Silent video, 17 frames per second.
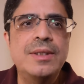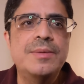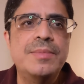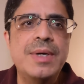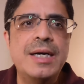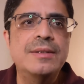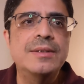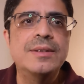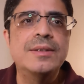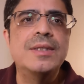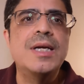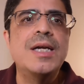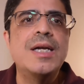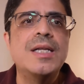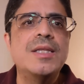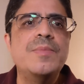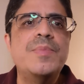the mountain.
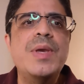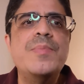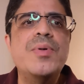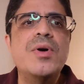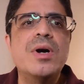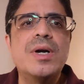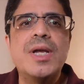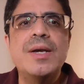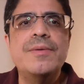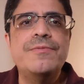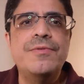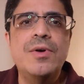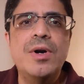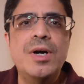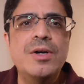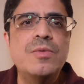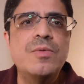The people are kept
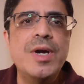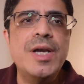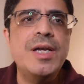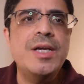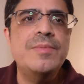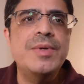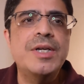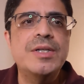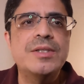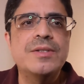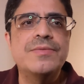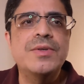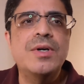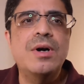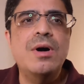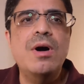far away because of the